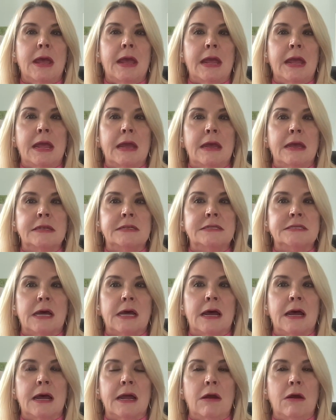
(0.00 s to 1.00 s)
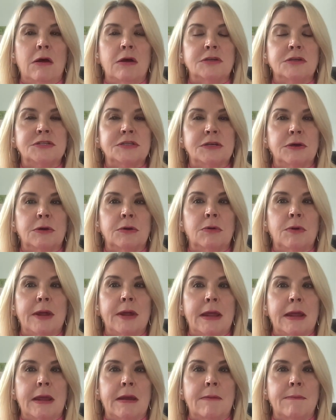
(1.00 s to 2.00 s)
And I also
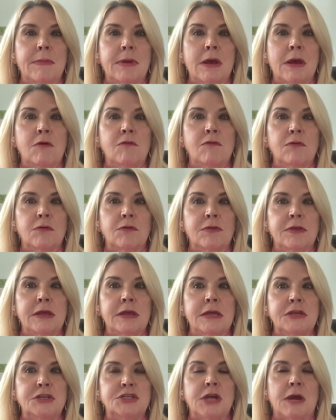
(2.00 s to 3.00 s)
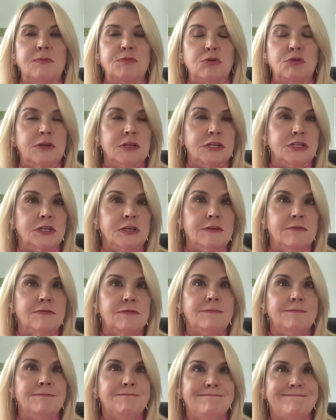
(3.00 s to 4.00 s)
am over the chapter
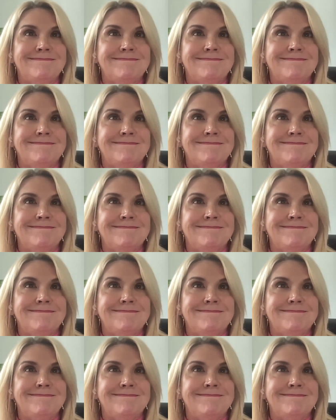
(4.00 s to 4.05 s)
initiative.